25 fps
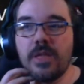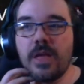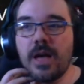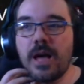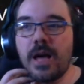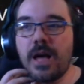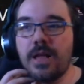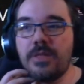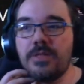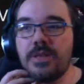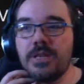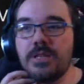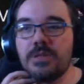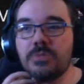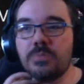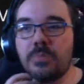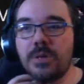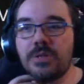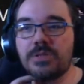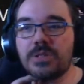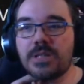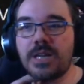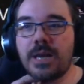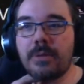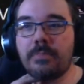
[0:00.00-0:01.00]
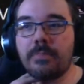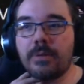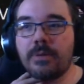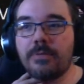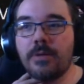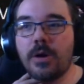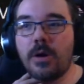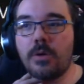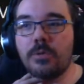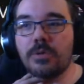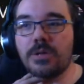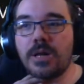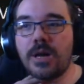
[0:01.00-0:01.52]
These ones are capable of
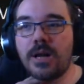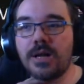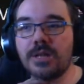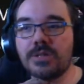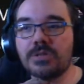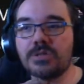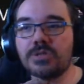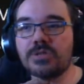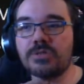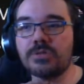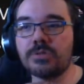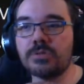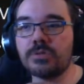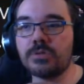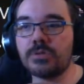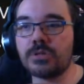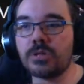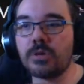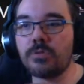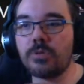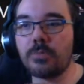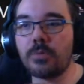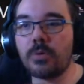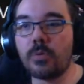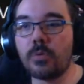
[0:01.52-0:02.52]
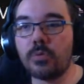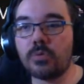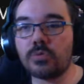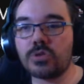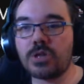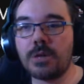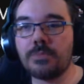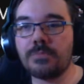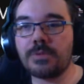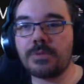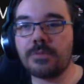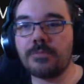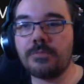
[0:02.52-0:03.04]
holding hearts. Show them at all
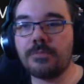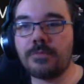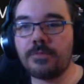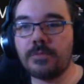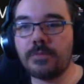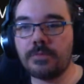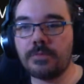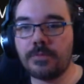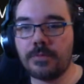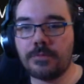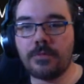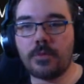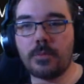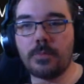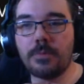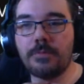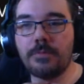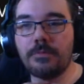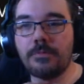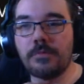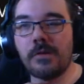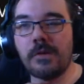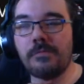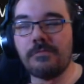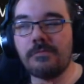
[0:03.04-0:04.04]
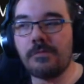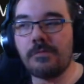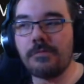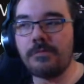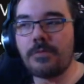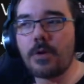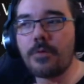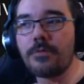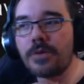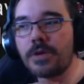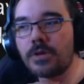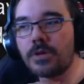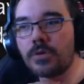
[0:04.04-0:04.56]
times in the form of a
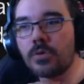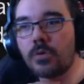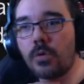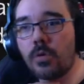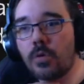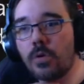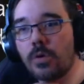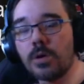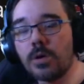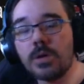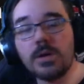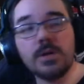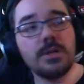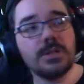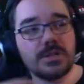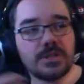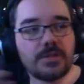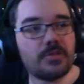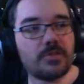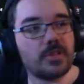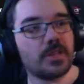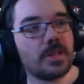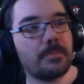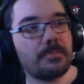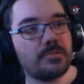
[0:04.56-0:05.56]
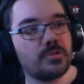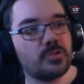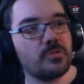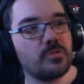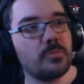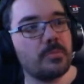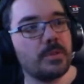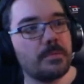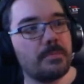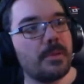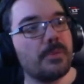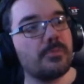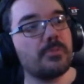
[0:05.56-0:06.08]
revolving core. Something that
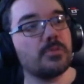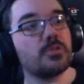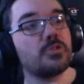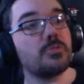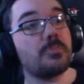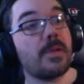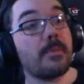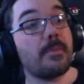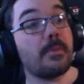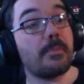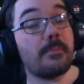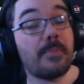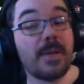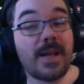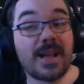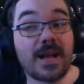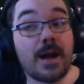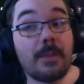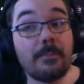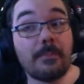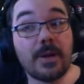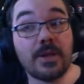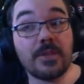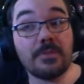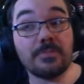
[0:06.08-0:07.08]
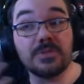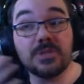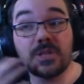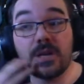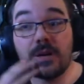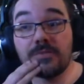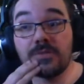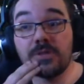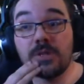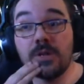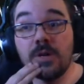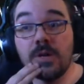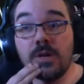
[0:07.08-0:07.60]
presumably people should be able to pick up by
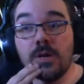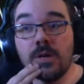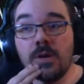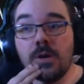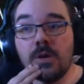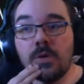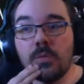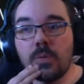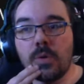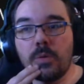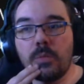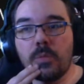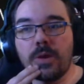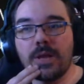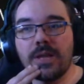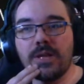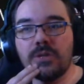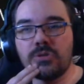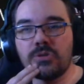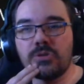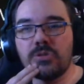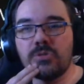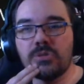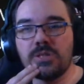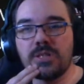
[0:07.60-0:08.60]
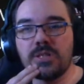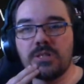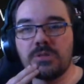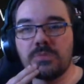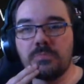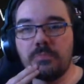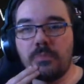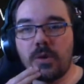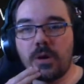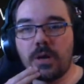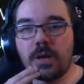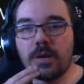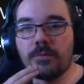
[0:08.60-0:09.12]
themselves. We will introduce each
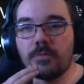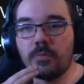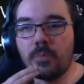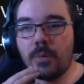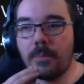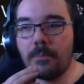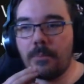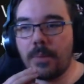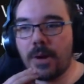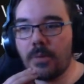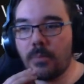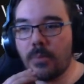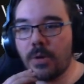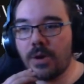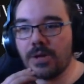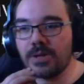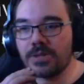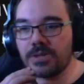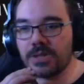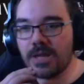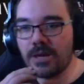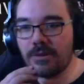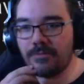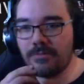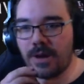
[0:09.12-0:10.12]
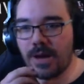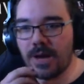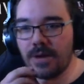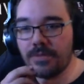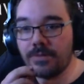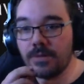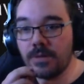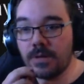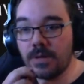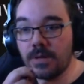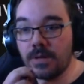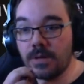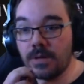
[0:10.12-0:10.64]
monolith one by one as they arrive.
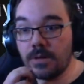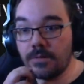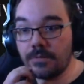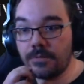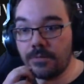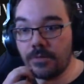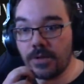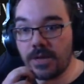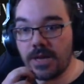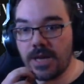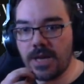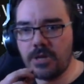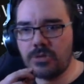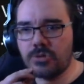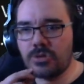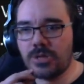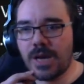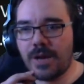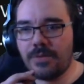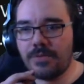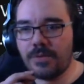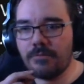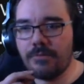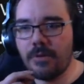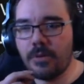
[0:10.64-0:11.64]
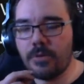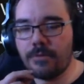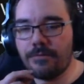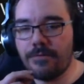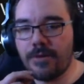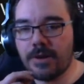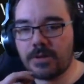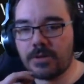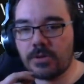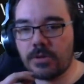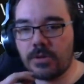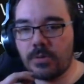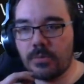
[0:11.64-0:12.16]
Well, they each have their own
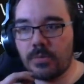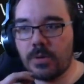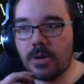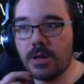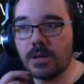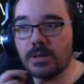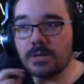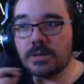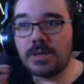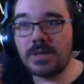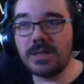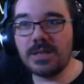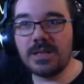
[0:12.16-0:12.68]
effect on the world.